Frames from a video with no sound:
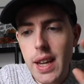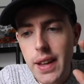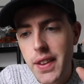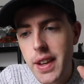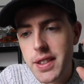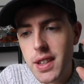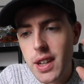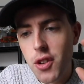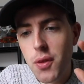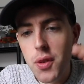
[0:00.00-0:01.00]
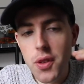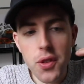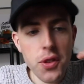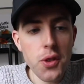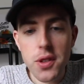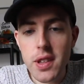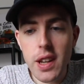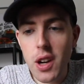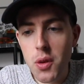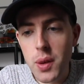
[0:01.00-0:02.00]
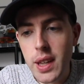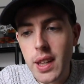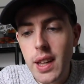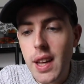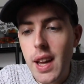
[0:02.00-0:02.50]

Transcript: and then I started off with a 13 hour week,